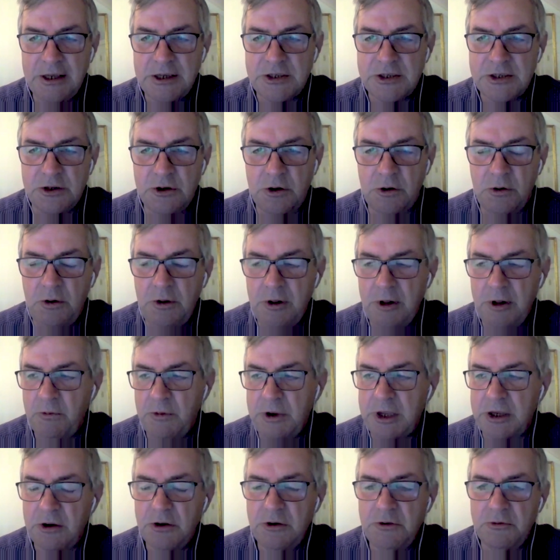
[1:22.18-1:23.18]
So
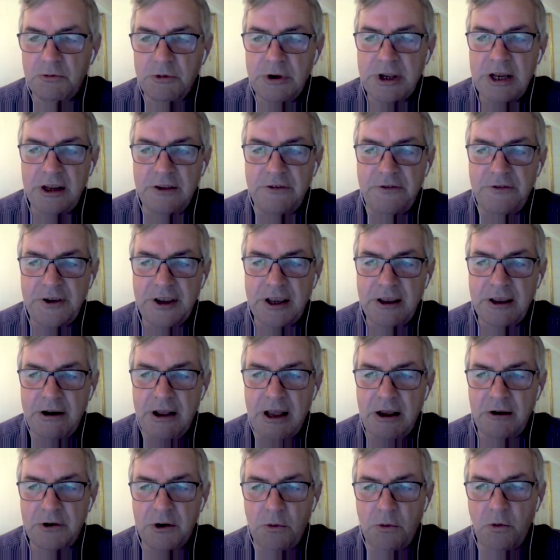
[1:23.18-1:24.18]
we couldn't really
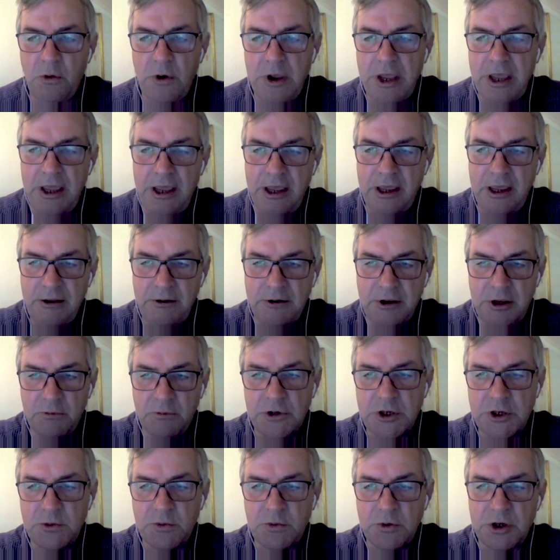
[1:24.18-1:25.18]
figure out a way
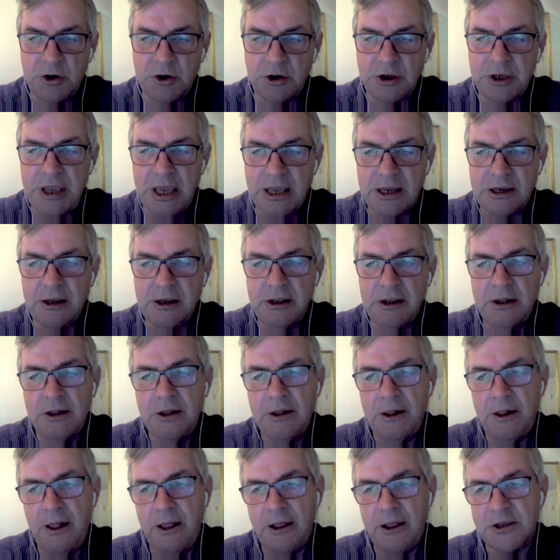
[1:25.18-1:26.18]
in which we could get
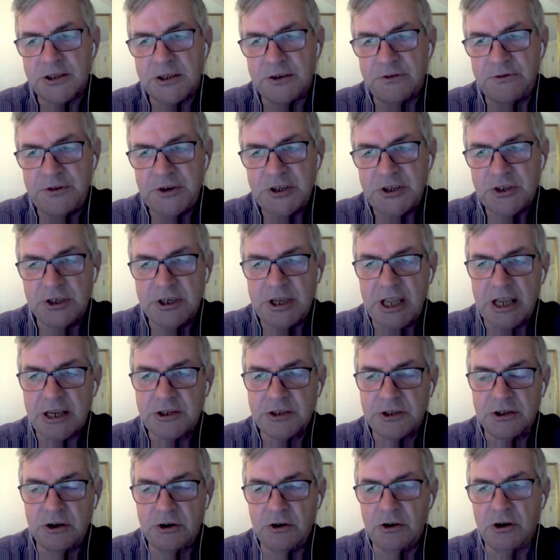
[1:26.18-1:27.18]
sufficient
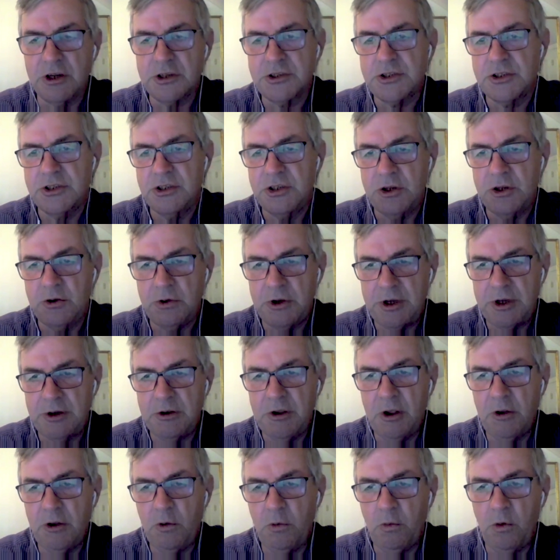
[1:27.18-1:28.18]
astronauts
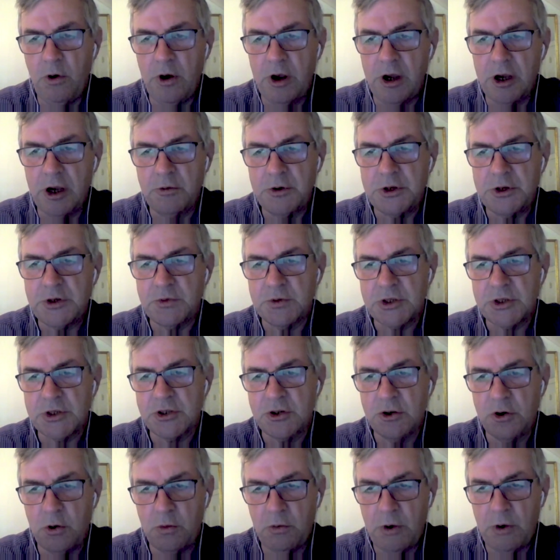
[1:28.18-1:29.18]
doing work which
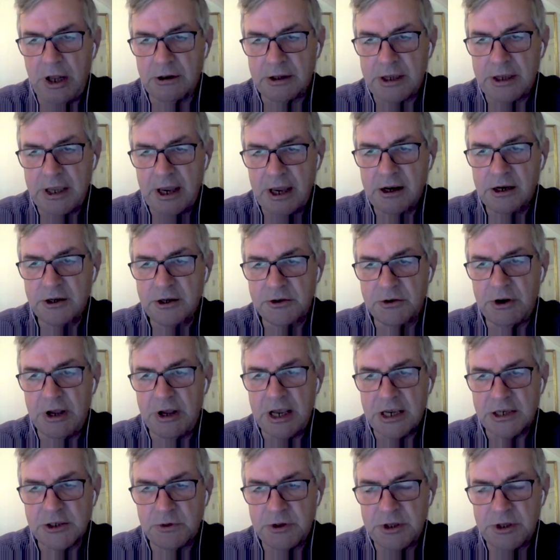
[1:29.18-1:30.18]
was so well
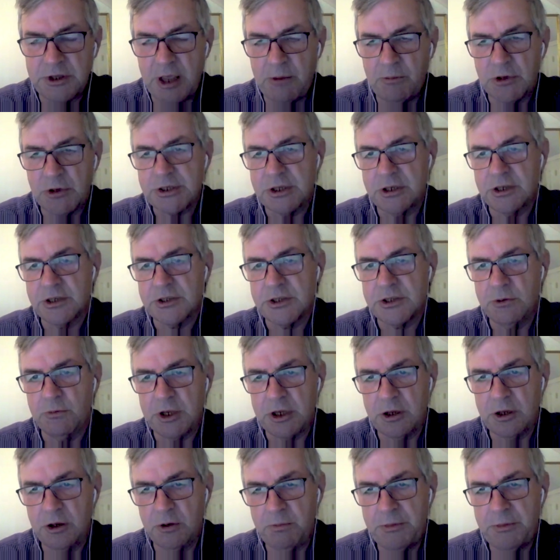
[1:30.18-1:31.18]
characterized with their muscles that
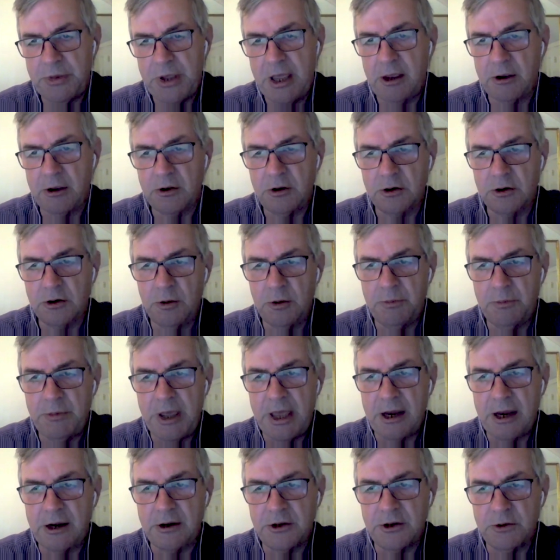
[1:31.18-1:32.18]
we could
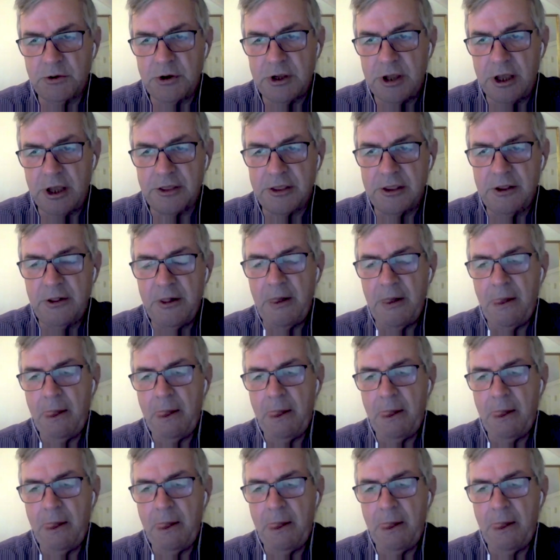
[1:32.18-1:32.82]
compare it to Earth.